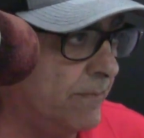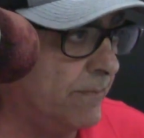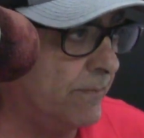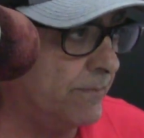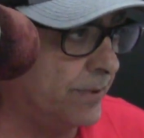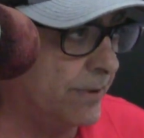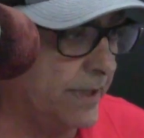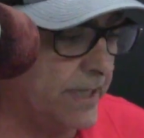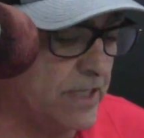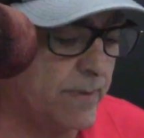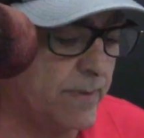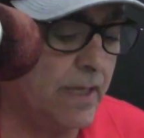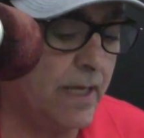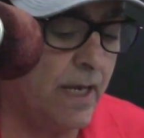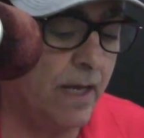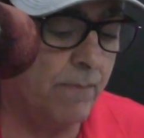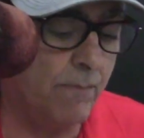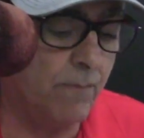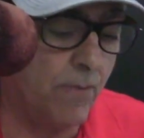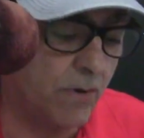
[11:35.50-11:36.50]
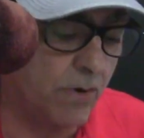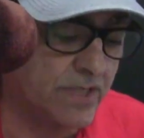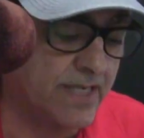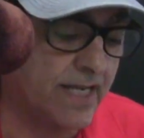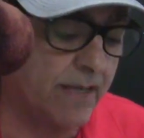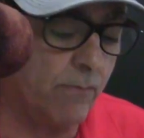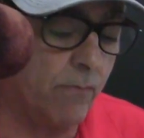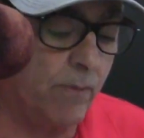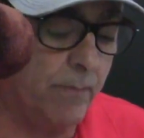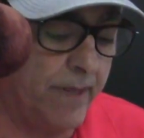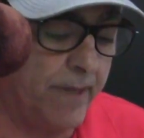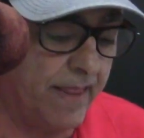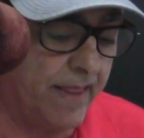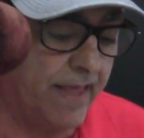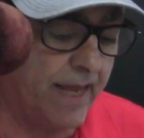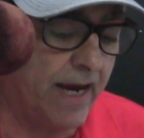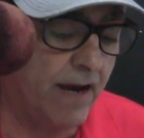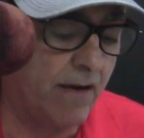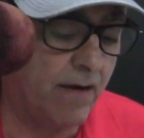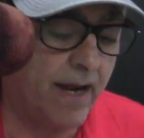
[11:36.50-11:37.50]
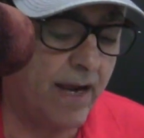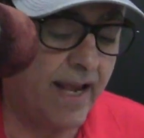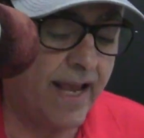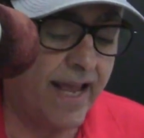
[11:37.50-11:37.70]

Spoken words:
policemen. Motorcycle will be there.